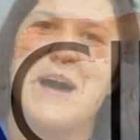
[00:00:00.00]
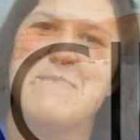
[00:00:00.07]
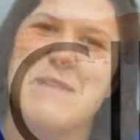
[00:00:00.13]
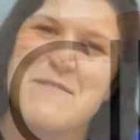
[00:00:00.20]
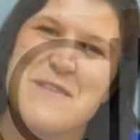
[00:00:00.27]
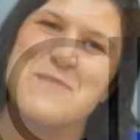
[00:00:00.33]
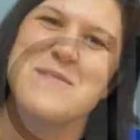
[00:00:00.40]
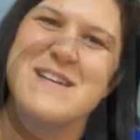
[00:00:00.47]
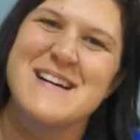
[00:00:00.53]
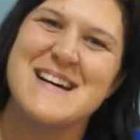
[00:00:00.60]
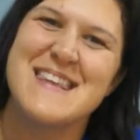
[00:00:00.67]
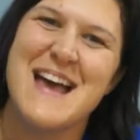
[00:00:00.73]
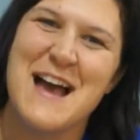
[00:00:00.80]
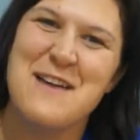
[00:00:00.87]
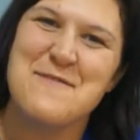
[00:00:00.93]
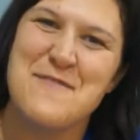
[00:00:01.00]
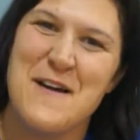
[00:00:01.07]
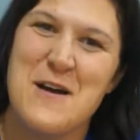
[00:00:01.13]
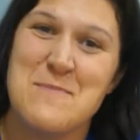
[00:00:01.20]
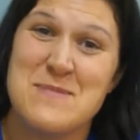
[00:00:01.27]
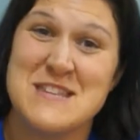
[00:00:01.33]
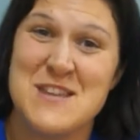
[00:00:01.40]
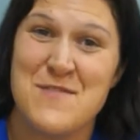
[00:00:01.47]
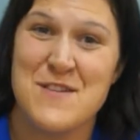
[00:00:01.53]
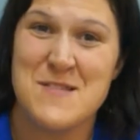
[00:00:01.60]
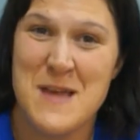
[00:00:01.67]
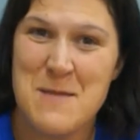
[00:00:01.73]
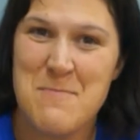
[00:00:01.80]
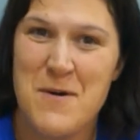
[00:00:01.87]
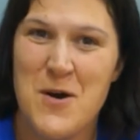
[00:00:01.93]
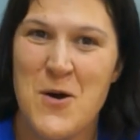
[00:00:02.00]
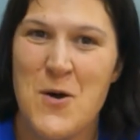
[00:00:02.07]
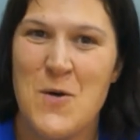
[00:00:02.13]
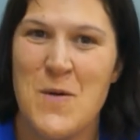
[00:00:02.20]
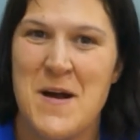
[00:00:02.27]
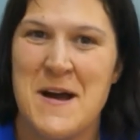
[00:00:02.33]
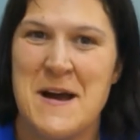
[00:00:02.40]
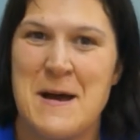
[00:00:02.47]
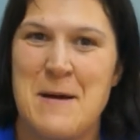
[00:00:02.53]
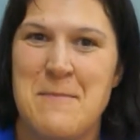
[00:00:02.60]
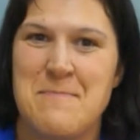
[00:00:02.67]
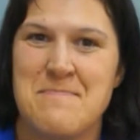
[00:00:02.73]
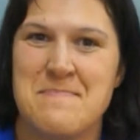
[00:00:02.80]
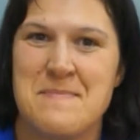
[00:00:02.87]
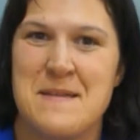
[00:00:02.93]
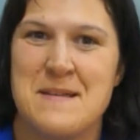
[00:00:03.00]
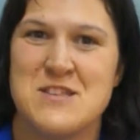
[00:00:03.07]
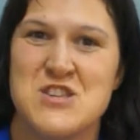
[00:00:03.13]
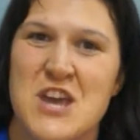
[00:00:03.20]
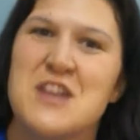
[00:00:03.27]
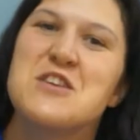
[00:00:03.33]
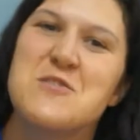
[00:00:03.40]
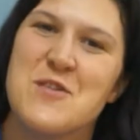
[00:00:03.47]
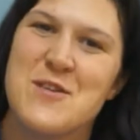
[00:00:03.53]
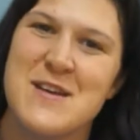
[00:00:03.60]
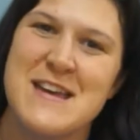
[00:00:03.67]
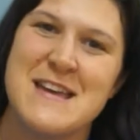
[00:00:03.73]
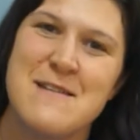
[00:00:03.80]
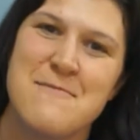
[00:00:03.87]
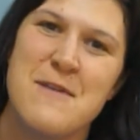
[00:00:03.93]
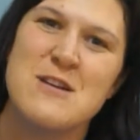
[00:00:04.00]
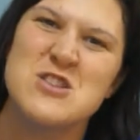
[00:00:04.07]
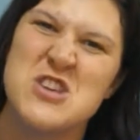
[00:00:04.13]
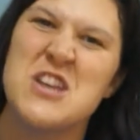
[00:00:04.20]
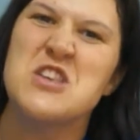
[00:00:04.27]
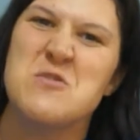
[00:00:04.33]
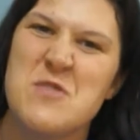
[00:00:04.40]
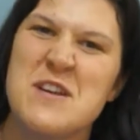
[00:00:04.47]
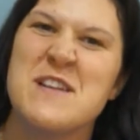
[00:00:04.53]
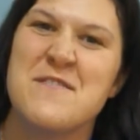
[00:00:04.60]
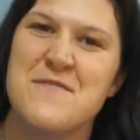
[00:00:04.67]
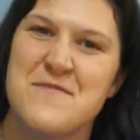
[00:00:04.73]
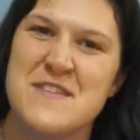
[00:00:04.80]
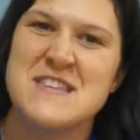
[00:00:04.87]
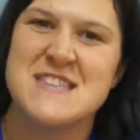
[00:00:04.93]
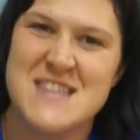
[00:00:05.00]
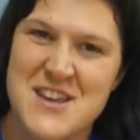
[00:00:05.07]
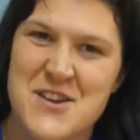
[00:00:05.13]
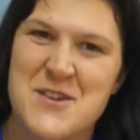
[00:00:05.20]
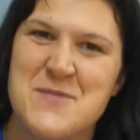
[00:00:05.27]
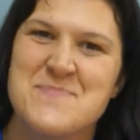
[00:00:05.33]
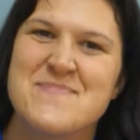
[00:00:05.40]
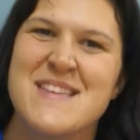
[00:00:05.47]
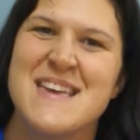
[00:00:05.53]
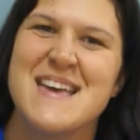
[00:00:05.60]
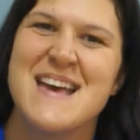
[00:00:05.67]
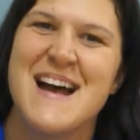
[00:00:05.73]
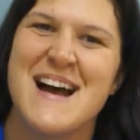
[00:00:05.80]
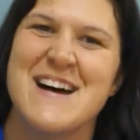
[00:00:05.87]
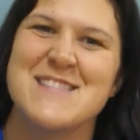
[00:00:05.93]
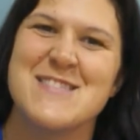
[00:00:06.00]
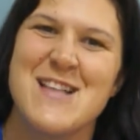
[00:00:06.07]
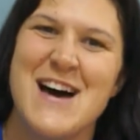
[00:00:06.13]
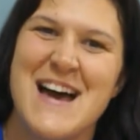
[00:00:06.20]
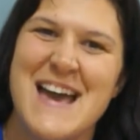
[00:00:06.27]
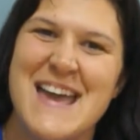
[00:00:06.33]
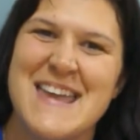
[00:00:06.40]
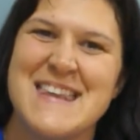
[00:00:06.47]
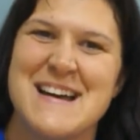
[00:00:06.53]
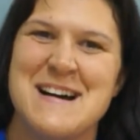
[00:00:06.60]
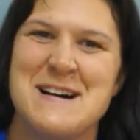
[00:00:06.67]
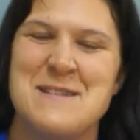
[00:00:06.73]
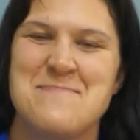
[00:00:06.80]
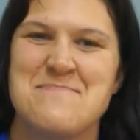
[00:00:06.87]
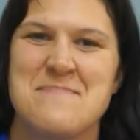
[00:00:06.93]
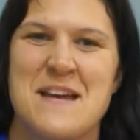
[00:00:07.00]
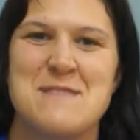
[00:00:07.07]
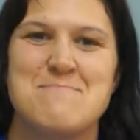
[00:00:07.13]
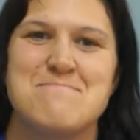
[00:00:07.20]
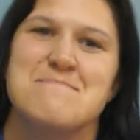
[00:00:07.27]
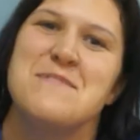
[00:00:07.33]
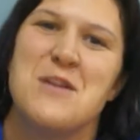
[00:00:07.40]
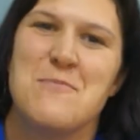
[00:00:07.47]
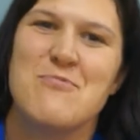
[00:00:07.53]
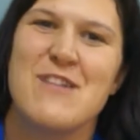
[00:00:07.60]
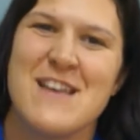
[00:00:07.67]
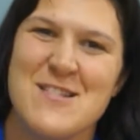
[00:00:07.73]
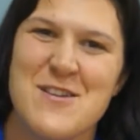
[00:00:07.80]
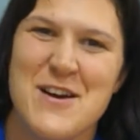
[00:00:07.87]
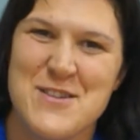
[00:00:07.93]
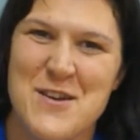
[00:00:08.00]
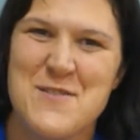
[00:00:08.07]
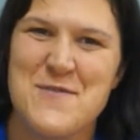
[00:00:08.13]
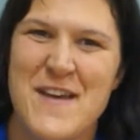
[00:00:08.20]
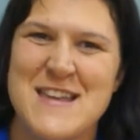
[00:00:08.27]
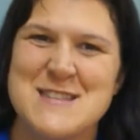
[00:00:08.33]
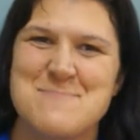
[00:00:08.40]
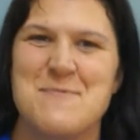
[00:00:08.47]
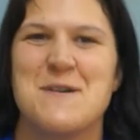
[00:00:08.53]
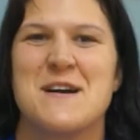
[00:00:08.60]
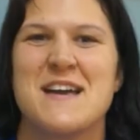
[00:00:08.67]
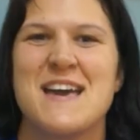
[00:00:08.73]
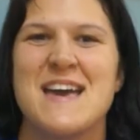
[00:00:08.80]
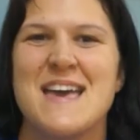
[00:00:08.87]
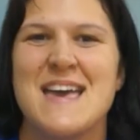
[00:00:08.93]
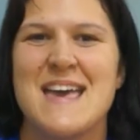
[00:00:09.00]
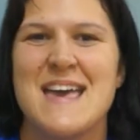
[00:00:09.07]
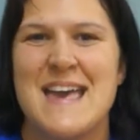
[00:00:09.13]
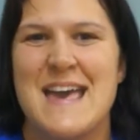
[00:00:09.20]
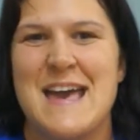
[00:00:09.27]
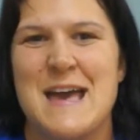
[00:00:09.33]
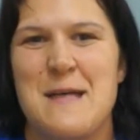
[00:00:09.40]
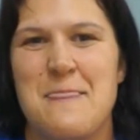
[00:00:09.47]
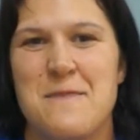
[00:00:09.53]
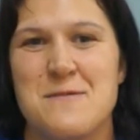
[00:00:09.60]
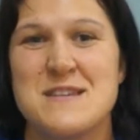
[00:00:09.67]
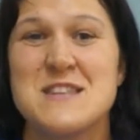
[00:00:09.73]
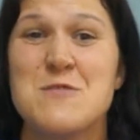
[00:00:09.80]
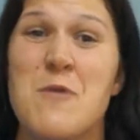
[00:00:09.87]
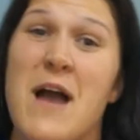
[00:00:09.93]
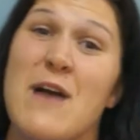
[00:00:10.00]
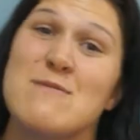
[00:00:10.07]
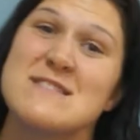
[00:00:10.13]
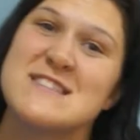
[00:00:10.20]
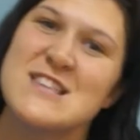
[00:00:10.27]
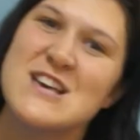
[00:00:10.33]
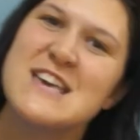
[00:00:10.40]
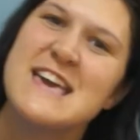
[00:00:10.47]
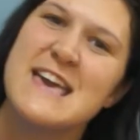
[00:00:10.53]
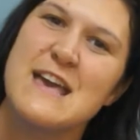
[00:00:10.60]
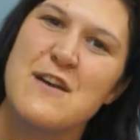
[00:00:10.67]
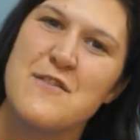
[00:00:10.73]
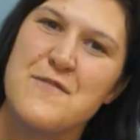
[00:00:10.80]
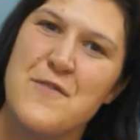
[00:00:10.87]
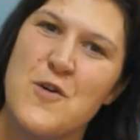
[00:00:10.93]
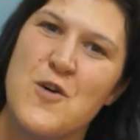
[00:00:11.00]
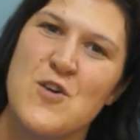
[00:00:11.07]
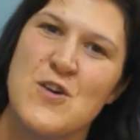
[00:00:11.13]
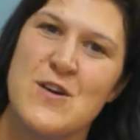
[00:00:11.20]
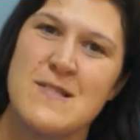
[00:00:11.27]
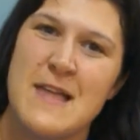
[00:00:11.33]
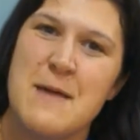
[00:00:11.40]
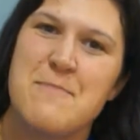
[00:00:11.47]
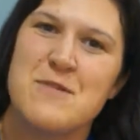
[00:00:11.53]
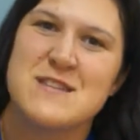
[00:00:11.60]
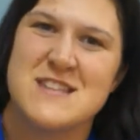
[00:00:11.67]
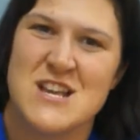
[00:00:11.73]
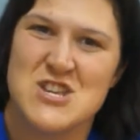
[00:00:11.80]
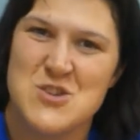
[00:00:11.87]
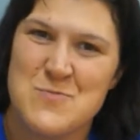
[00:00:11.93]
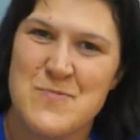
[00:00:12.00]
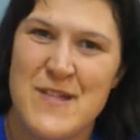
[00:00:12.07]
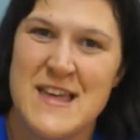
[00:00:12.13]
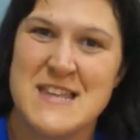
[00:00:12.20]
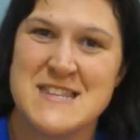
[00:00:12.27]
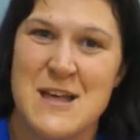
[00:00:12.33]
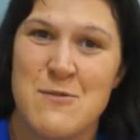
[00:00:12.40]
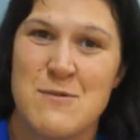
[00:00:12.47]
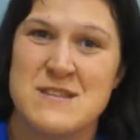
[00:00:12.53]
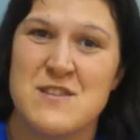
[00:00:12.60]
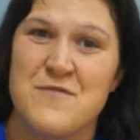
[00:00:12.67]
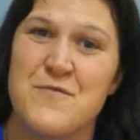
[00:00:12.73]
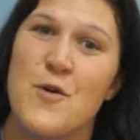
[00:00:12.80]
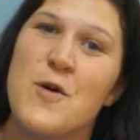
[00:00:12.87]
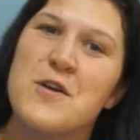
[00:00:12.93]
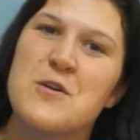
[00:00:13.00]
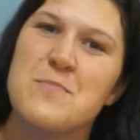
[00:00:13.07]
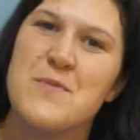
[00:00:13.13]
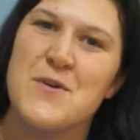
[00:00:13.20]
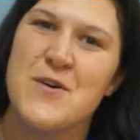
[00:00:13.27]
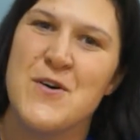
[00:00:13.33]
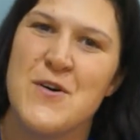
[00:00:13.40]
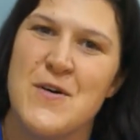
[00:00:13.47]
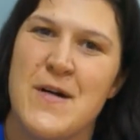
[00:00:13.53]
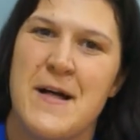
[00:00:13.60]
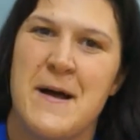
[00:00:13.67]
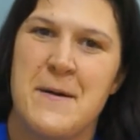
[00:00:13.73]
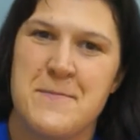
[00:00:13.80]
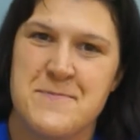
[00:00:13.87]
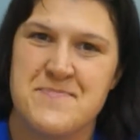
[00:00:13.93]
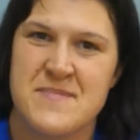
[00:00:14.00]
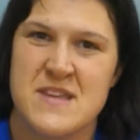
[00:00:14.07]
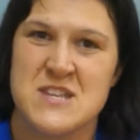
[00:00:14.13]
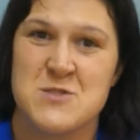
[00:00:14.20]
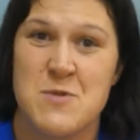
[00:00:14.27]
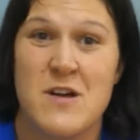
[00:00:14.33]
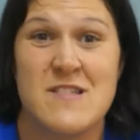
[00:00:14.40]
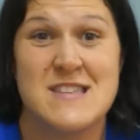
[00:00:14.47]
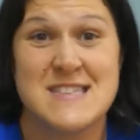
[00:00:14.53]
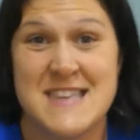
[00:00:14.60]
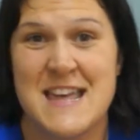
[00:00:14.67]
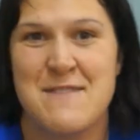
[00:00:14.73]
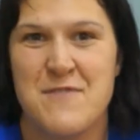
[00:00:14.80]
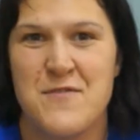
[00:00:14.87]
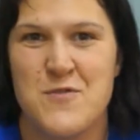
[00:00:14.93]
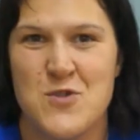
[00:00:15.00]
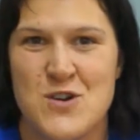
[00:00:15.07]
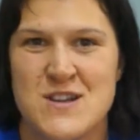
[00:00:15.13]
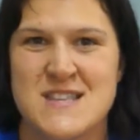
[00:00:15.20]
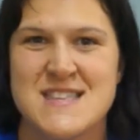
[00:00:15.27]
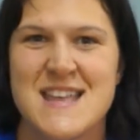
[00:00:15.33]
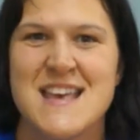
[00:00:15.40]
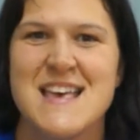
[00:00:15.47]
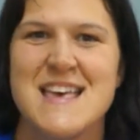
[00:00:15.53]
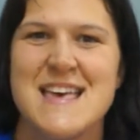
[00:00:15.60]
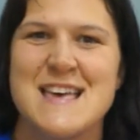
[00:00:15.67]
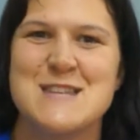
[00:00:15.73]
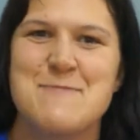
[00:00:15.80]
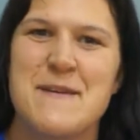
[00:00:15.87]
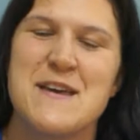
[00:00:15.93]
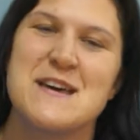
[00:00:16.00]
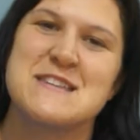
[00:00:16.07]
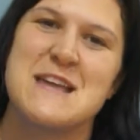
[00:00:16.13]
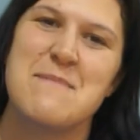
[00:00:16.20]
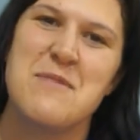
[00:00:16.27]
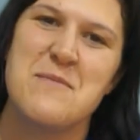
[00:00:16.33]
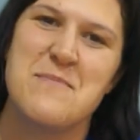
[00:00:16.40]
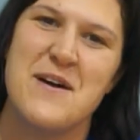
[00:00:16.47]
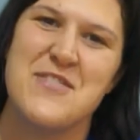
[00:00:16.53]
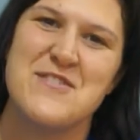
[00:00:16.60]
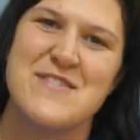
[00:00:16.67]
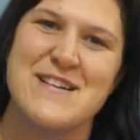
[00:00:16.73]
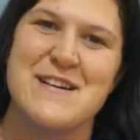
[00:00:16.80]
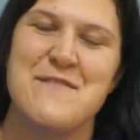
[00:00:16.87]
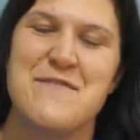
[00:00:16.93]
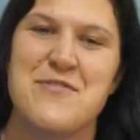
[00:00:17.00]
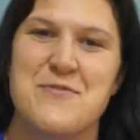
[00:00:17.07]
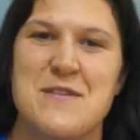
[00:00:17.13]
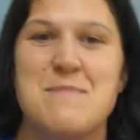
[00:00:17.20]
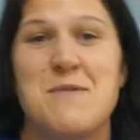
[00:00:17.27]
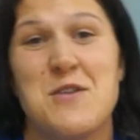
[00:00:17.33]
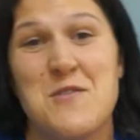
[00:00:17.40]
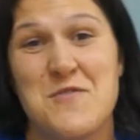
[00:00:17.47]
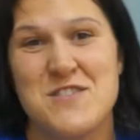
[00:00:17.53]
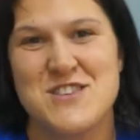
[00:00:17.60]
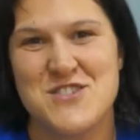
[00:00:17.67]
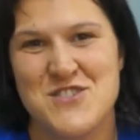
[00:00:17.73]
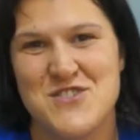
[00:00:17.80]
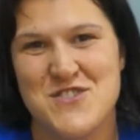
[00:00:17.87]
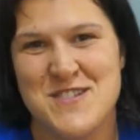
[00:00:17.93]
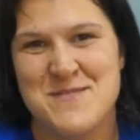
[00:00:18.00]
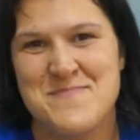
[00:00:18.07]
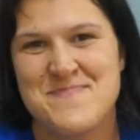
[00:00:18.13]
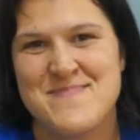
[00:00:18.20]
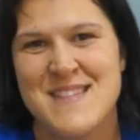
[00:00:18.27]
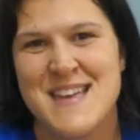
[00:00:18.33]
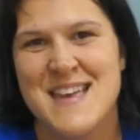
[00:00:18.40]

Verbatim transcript: um, everyone, I found Pacific Lipo um, January, around January of this year online. Um, I you know play a lot on Facebook and the reason why I was looking for a liposuction place that was affordable um, as well as safe of course is because I'm the mother of three beautiful children.